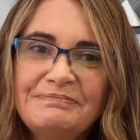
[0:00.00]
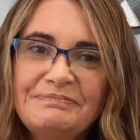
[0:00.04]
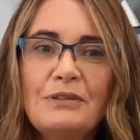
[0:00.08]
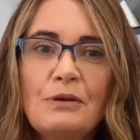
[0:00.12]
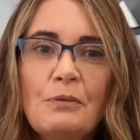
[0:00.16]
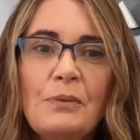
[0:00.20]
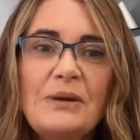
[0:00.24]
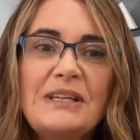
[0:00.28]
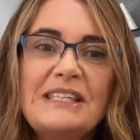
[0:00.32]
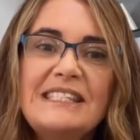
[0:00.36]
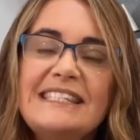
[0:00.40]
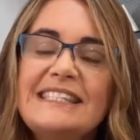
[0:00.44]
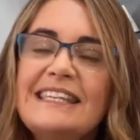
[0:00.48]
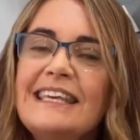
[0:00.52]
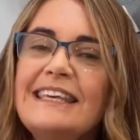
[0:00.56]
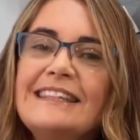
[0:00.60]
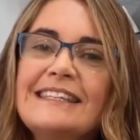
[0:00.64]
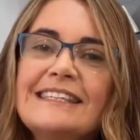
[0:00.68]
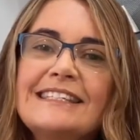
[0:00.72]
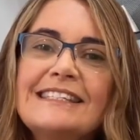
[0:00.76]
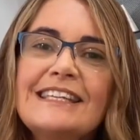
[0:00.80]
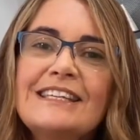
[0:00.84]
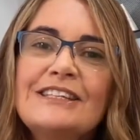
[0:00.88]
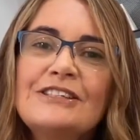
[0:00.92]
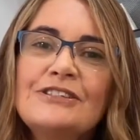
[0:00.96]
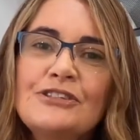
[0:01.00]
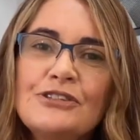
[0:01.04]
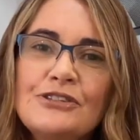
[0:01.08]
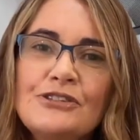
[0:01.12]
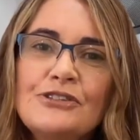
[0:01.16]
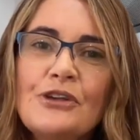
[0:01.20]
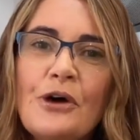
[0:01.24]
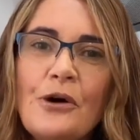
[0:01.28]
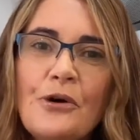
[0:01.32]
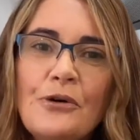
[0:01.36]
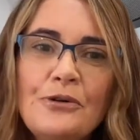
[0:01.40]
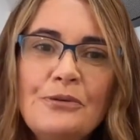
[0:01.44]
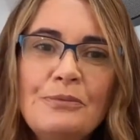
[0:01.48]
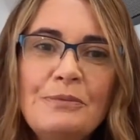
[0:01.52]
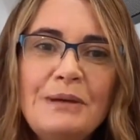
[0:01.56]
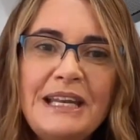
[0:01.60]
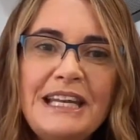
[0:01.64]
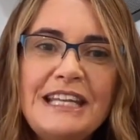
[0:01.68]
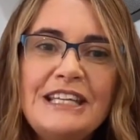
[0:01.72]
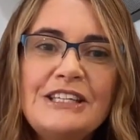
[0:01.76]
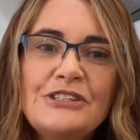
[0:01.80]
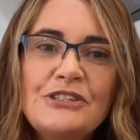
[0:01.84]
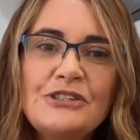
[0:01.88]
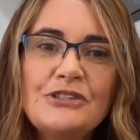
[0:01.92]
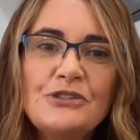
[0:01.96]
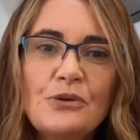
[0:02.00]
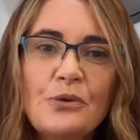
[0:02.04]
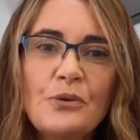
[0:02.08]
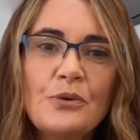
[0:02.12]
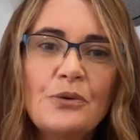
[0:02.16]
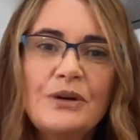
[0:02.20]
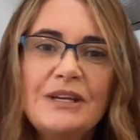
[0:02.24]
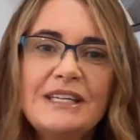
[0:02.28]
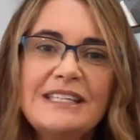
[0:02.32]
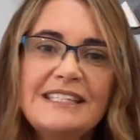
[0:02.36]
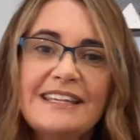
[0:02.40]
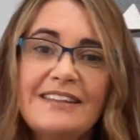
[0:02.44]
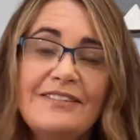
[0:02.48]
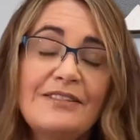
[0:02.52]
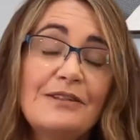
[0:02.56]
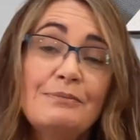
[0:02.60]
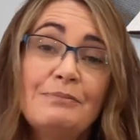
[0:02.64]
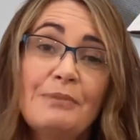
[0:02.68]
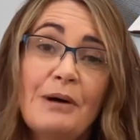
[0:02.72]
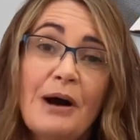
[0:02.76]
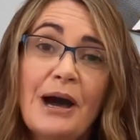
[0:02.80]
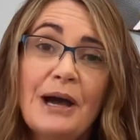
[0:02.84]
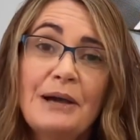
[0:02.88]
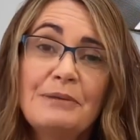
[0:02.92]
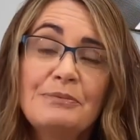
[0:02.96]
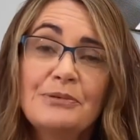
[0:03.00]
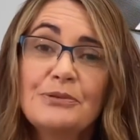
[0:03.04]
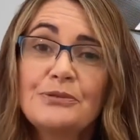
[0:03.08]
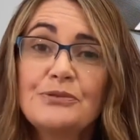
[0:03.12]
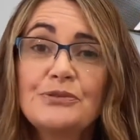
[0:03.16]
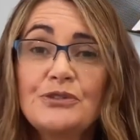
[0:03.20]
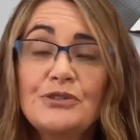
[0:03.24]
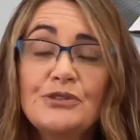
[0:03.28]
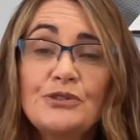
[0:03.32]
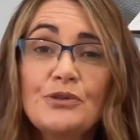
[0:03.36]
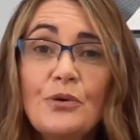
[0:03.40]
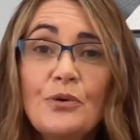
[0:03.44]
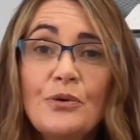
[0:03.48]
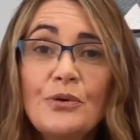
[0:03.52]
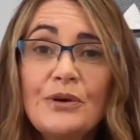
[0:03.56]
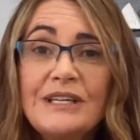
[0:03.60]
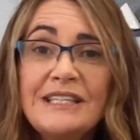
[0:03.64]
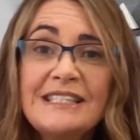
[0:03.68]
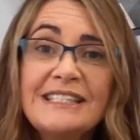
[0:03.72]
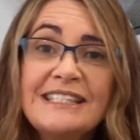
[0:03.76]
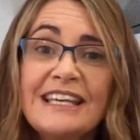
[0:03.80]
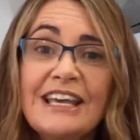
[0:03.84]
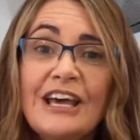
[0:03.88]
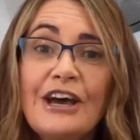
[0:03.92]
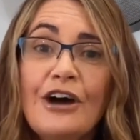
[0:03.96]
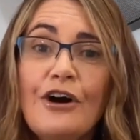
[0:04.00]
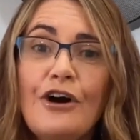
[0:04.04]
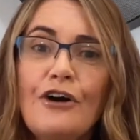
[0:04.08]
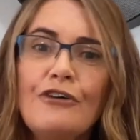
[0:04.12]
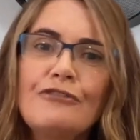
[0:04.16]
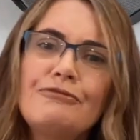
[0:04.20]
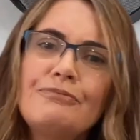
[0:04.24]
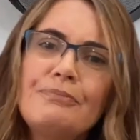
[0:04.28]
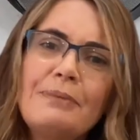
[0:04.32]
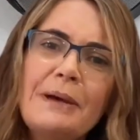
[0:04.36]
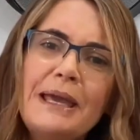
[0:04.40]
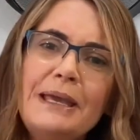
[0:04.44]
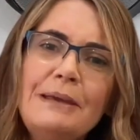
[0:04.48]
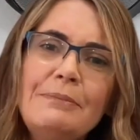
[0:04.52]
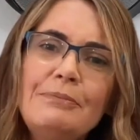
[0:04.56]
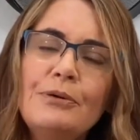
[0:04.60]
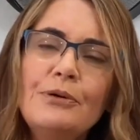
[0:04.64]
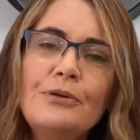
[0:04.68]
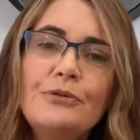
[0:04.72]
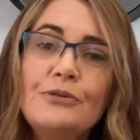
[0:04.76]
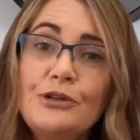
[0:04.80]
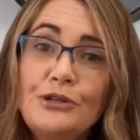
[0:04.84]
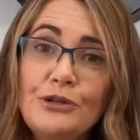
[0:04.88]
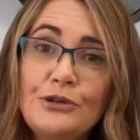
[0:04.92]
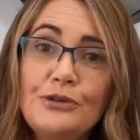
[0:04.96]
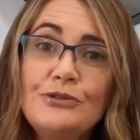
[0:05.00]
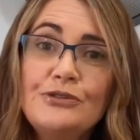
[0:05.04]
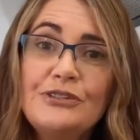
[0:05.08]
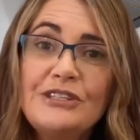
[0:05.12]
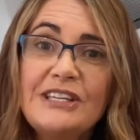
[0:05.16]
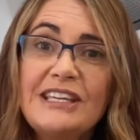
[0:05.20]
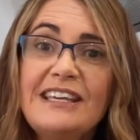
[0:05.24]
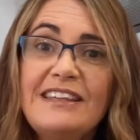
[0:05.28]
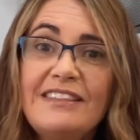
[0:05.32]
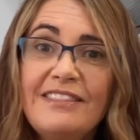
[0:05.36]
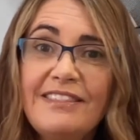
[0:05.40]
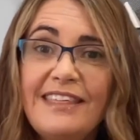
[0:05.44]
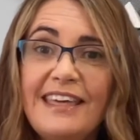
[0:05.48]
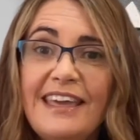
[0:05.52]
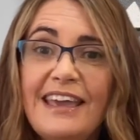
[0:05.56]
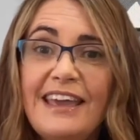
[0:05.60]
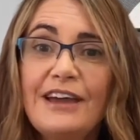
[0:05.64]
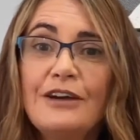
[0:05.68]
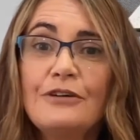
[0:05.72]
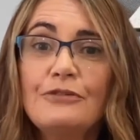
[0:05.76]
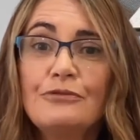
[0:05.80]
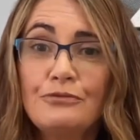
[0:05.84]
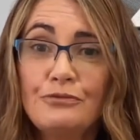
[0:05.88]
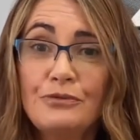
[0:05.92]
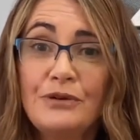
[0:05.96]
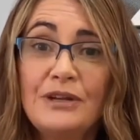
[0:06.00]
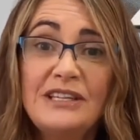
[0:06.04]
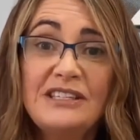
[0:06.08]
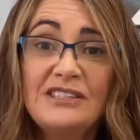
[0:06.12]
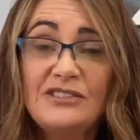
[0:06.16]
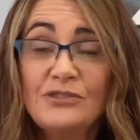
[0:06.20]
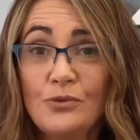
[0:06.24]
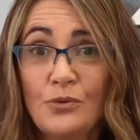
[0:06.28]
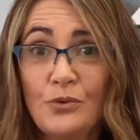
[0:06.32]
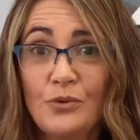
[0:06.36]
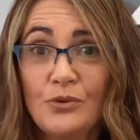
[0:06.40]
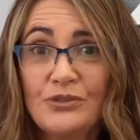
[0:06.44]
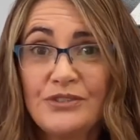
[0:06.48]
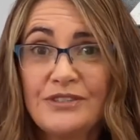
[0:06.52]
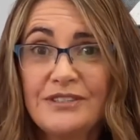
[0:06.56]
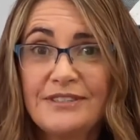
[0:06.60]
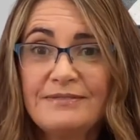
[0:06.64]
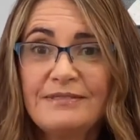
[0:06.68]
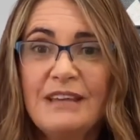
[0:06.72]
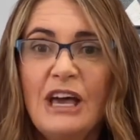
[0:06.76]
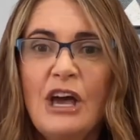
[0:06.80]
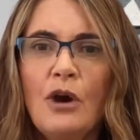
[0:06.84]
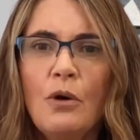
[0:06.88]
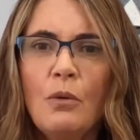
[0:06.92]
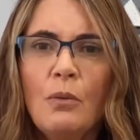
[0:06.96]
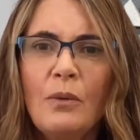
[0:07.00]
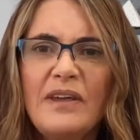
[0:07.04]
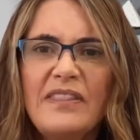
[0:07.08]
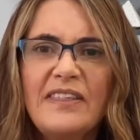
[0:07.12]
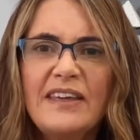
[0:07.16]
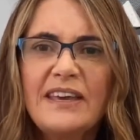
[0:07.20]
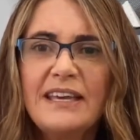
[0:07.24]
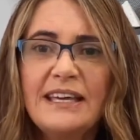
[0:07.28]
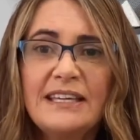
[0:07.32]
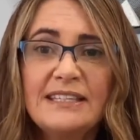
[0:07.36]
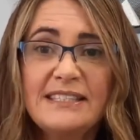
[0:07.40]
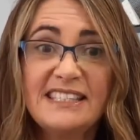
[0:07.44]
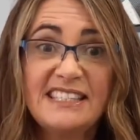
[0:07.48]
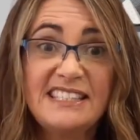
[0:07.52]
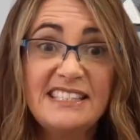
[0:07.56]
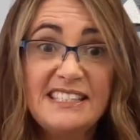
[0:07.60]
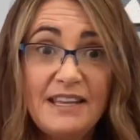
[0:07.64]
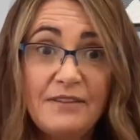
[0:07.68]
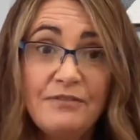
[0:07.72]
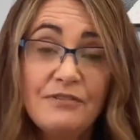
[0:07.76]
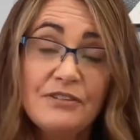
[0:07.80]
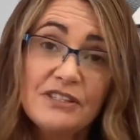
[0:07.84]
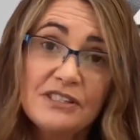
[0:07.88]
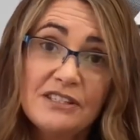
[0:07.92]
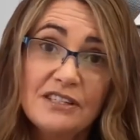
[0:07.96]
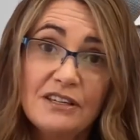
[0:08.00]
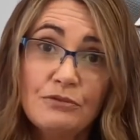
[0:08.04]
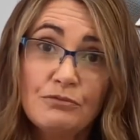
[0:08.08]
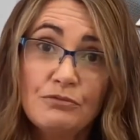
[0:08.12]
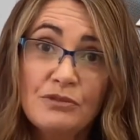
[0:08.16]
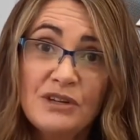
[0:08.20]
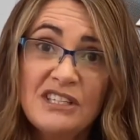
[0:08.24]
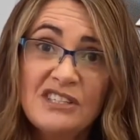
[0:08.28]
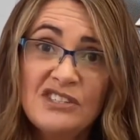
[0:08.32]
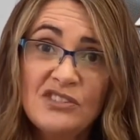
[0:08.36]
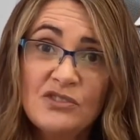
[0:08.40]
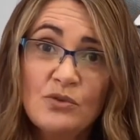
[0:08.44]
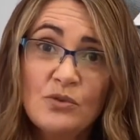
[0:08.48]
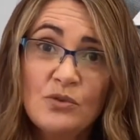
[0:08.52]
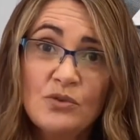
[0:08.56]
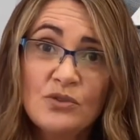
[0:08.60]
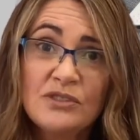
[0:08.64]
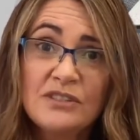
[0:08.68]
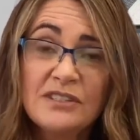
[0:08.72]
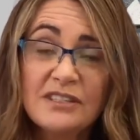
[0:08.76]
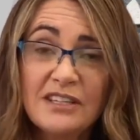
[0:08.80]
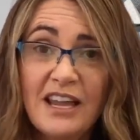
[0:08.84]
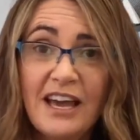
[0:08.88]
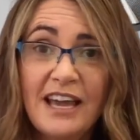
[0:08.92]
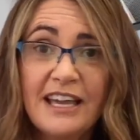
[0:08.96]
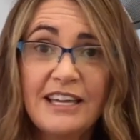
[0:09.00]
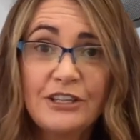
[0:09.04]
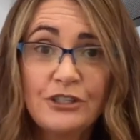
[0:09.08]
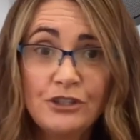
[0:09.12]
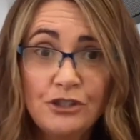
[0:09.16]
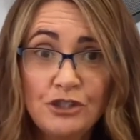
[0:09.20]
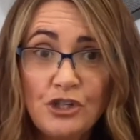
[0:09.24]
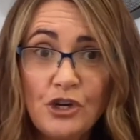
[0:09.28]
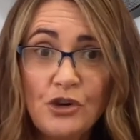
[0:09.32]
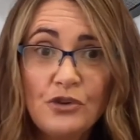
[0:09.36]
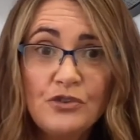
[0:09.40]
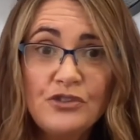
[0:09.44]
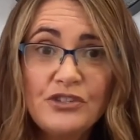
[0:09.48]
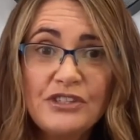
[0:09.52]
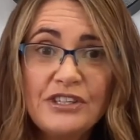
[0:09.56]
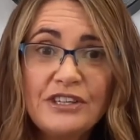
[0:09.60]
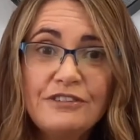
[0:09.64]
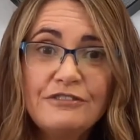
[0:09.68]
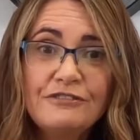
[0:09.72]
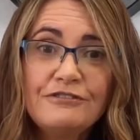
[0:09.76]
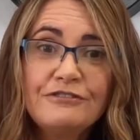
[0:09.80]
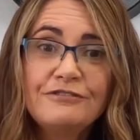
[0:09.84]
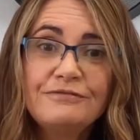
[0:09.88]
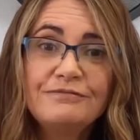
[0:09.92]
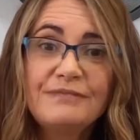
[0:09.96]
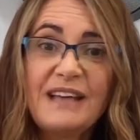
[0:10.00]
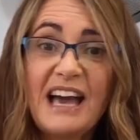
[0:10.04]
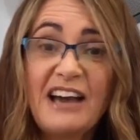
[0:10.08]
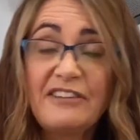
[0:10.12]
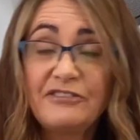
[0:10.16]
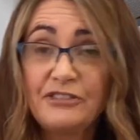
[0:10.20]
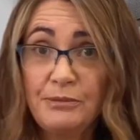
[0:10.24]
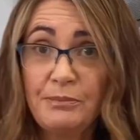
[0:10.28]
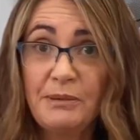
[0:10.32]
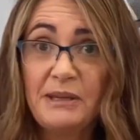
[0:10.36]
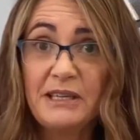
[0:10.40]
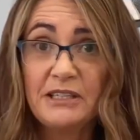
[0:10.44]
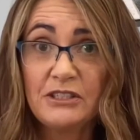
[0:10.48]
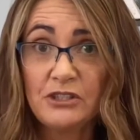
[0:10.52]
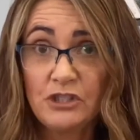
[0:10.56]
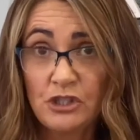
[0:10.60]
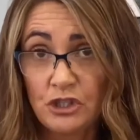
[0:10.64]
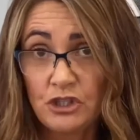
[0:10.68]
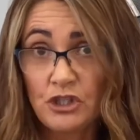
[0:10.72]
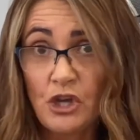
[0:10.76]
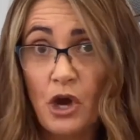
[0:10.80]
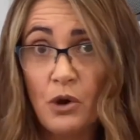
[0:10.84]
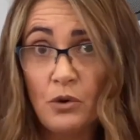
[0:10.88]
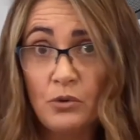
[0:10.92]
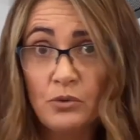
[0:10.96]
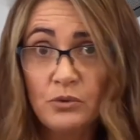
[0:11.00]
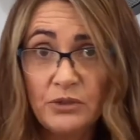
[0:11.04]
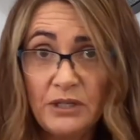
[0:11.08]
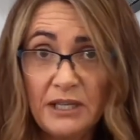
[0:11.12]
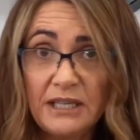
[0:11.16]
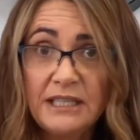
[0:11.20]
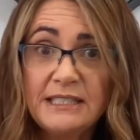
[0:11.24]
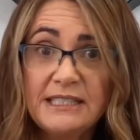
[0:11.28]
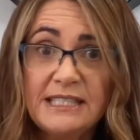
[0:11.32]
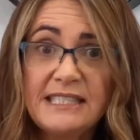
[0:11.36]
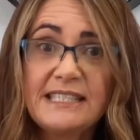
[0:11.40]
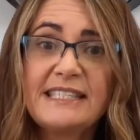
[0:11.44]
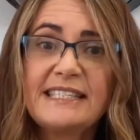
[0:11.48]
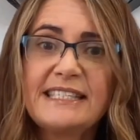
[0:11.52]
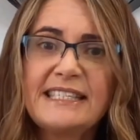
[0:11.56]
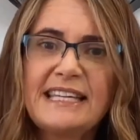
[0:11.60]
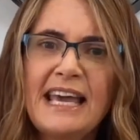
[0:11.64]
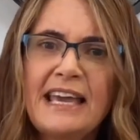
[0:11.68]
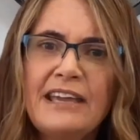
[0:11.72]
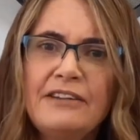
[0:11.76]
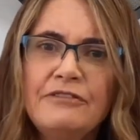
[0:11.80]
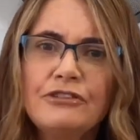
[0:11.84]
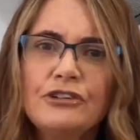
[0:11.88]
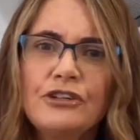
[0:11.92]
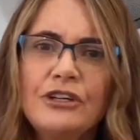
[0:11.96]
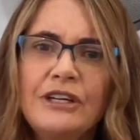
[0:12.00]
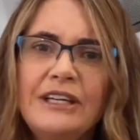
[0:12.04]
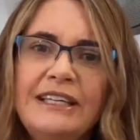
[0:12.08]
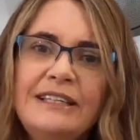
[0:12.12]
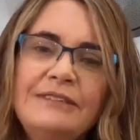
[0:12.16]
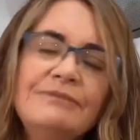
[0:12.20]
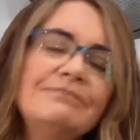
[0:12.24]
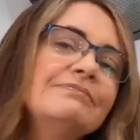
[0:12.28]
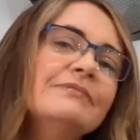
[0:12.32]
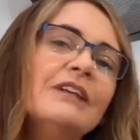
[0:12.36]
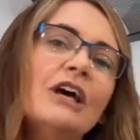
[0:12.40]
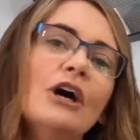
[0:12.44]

We see this in so many stories in the Bible, stories of people using their resource, whether it's a deficit resource like Joseph after being sold into slavery,